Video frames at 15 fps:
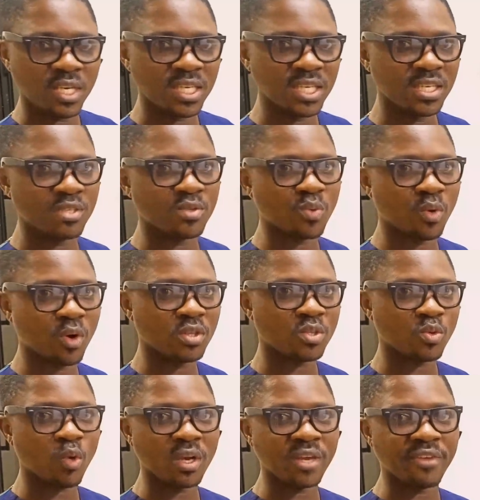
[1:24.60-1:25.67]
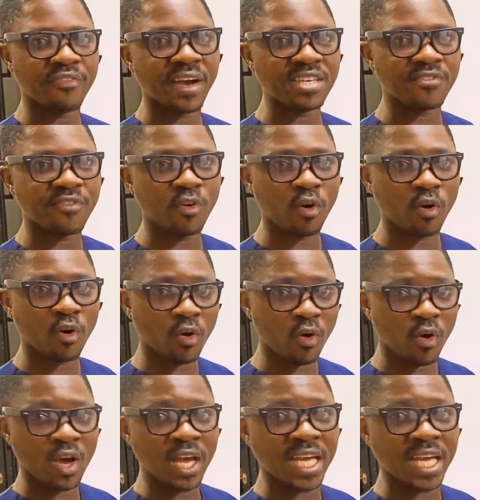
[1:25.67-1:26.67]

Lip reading: is what qualifies for